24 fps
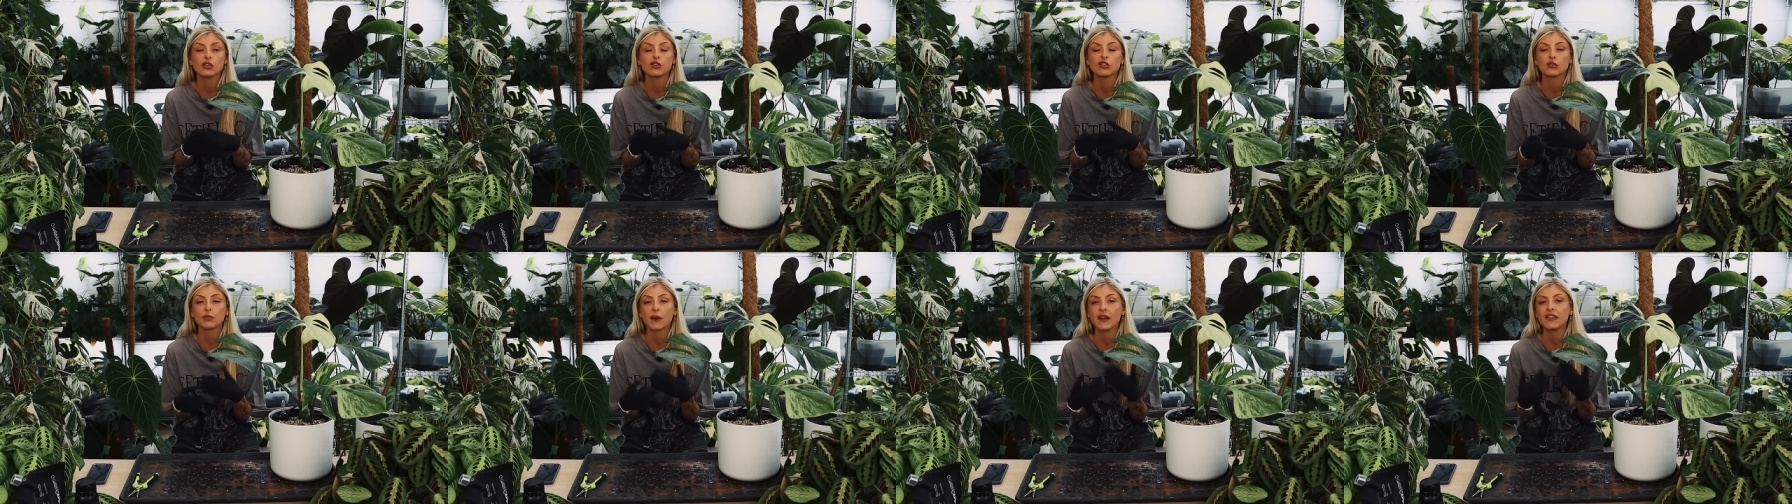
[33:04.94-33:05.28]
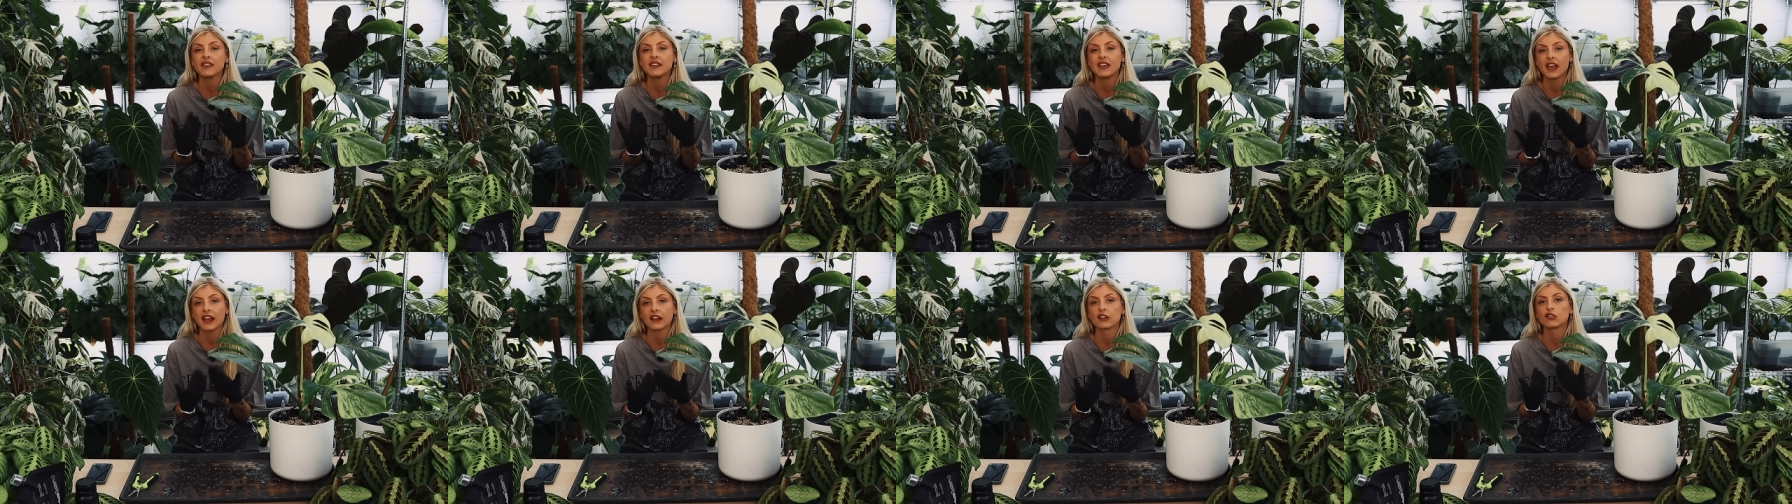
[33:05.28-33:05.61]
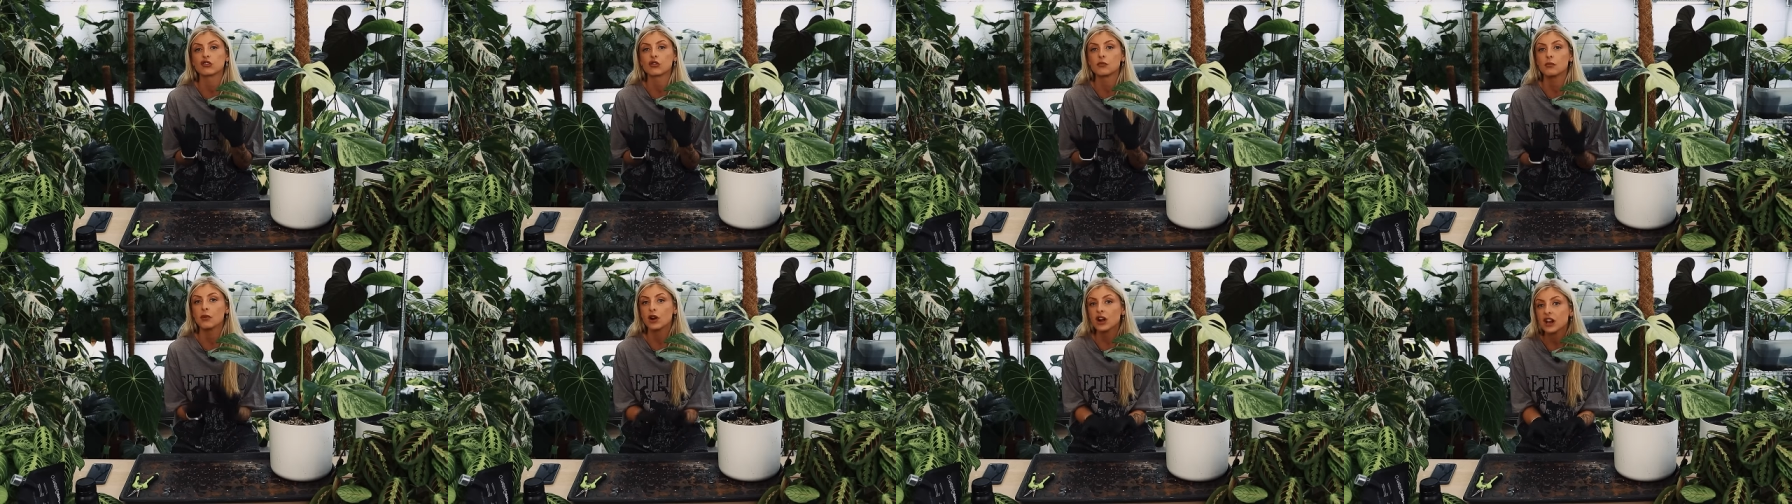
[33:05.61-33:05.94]
to spend the
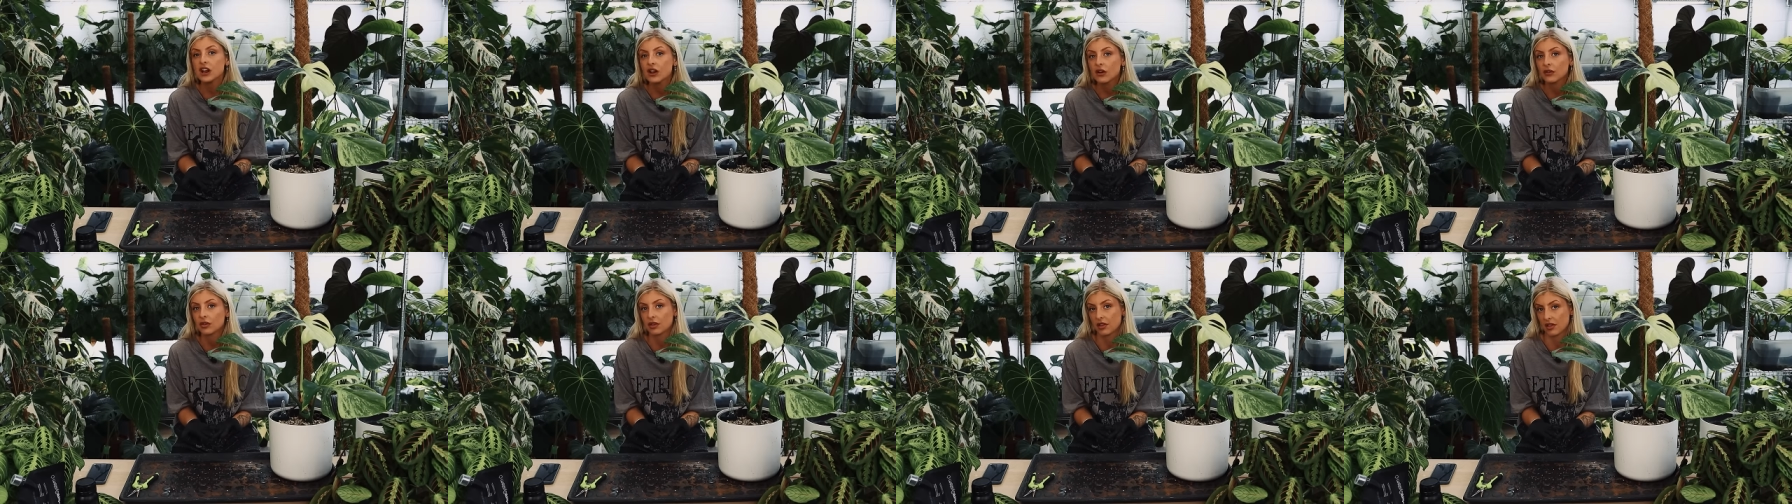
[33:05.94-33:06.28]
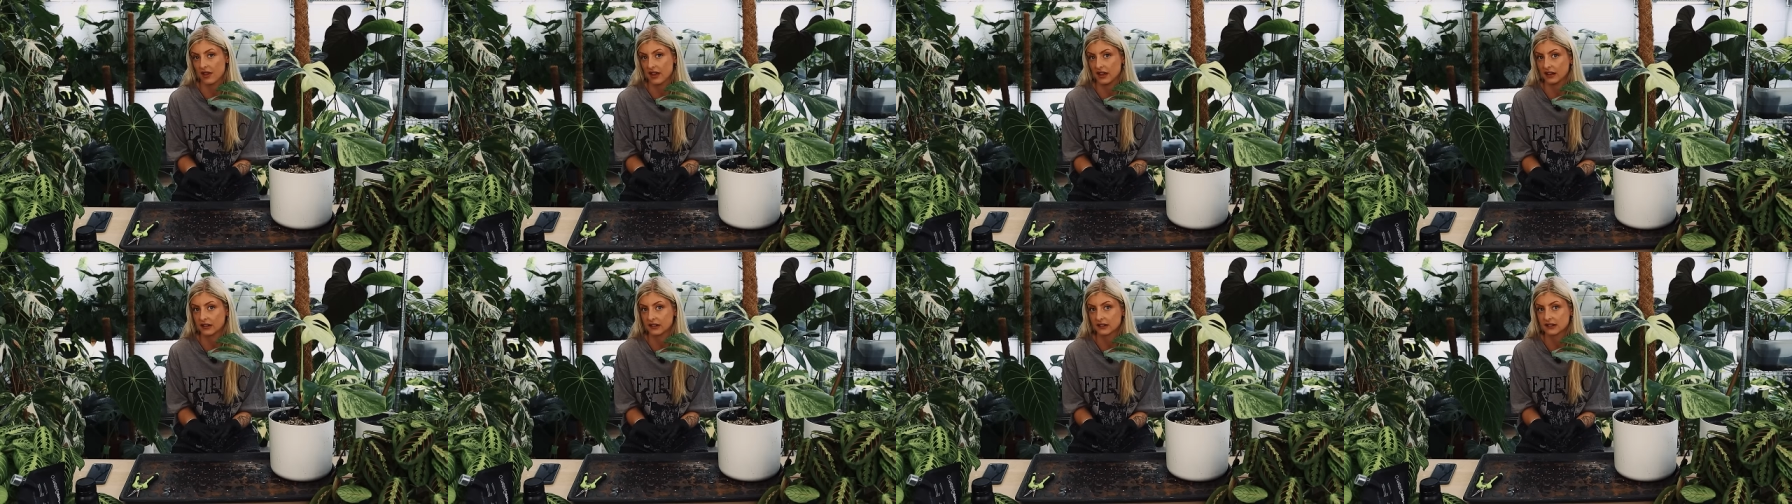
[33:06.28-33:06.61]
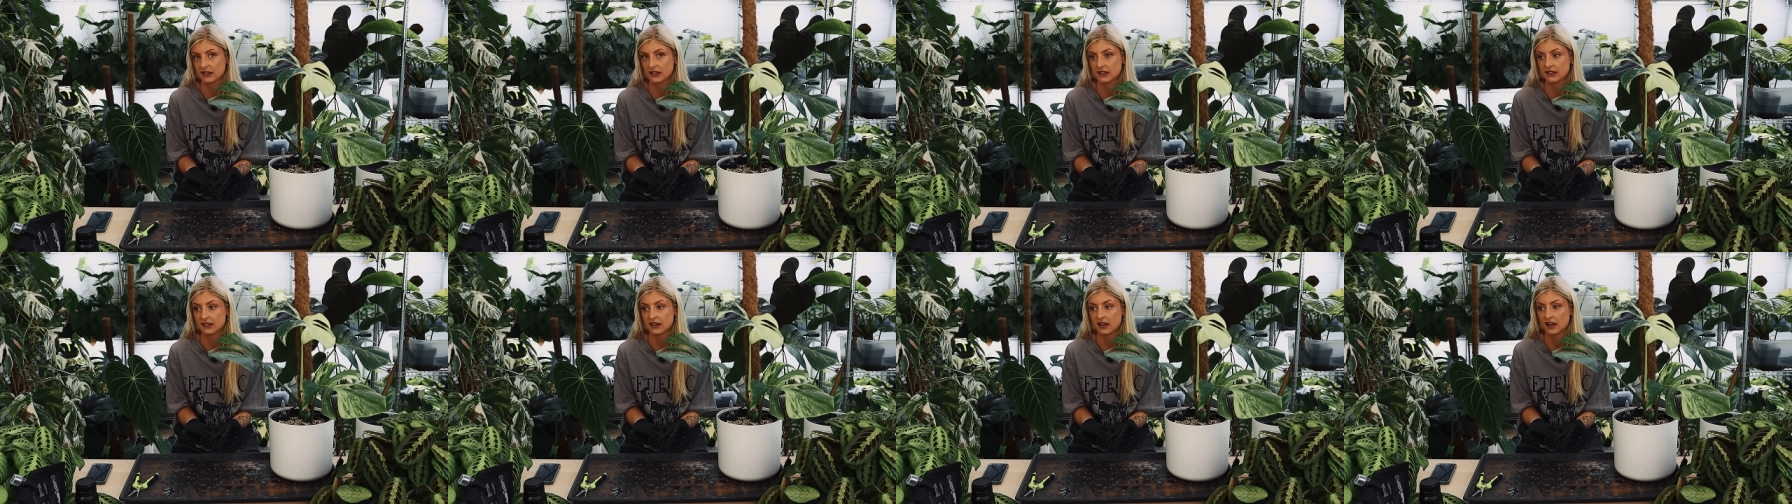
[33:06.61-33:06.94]
extra money on
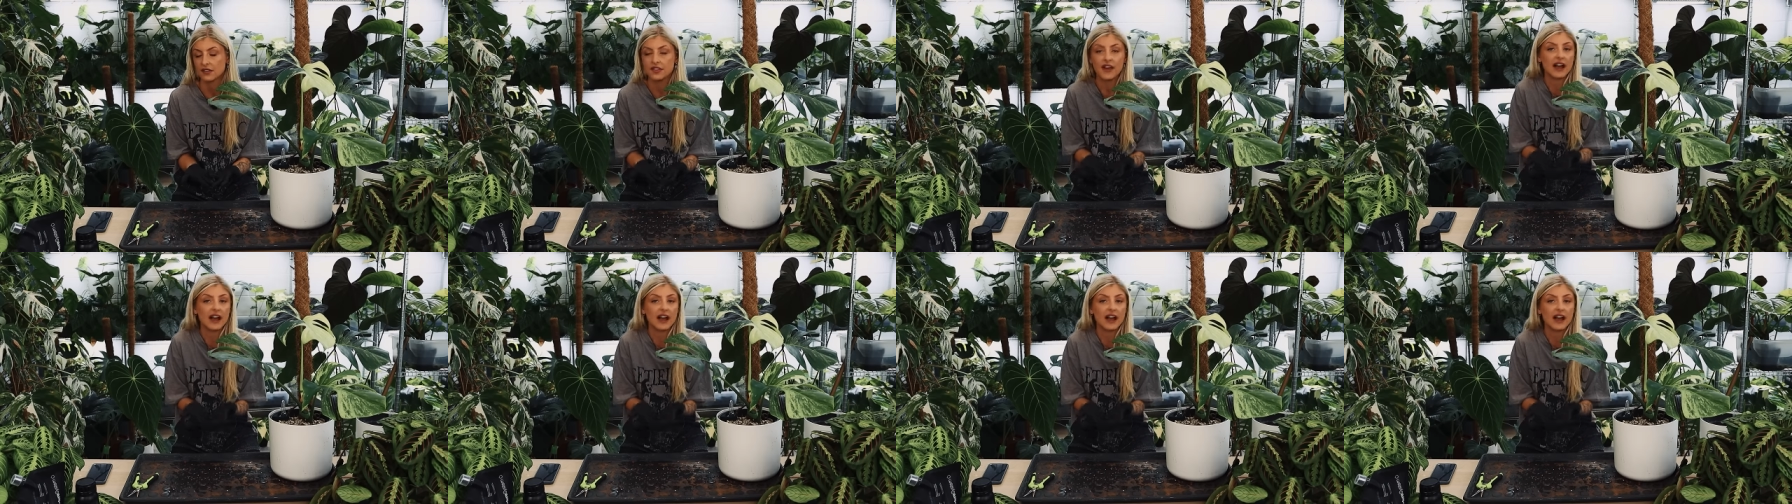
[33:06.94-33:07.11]
things.